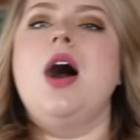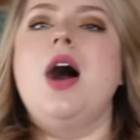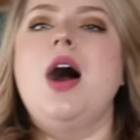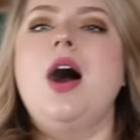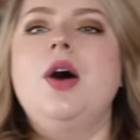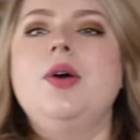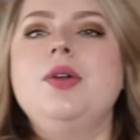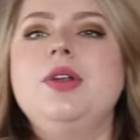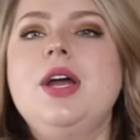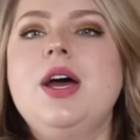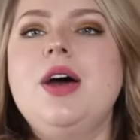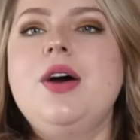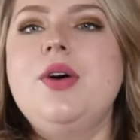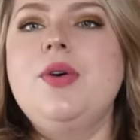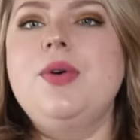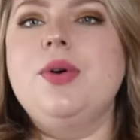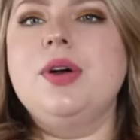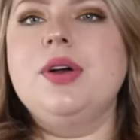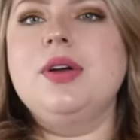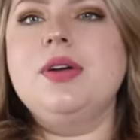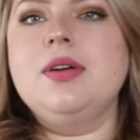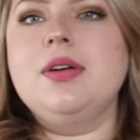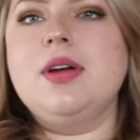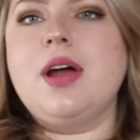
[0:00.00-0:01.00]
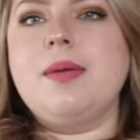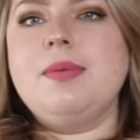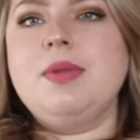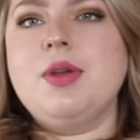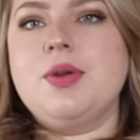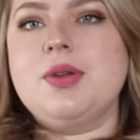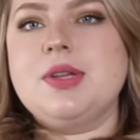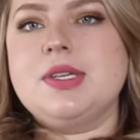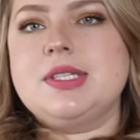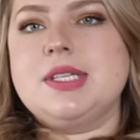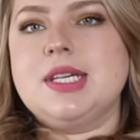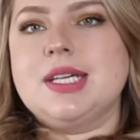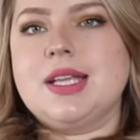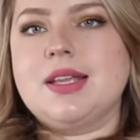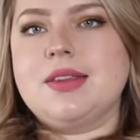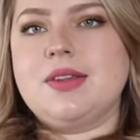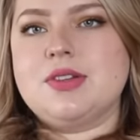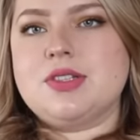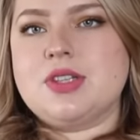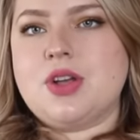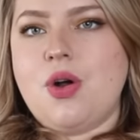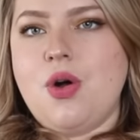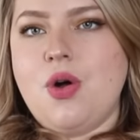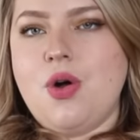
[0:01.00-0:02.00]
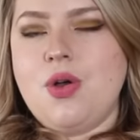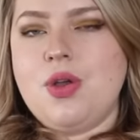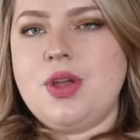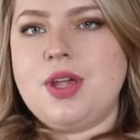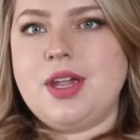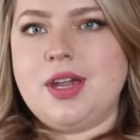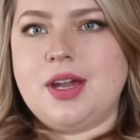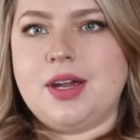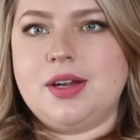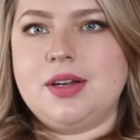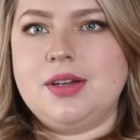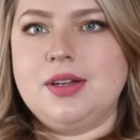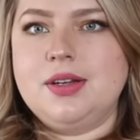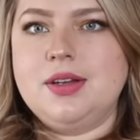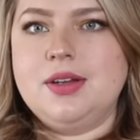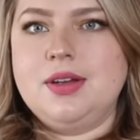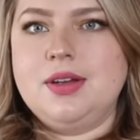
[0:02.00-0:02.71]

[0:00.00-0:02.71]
Oh no, I'm noticing that there's a hole here.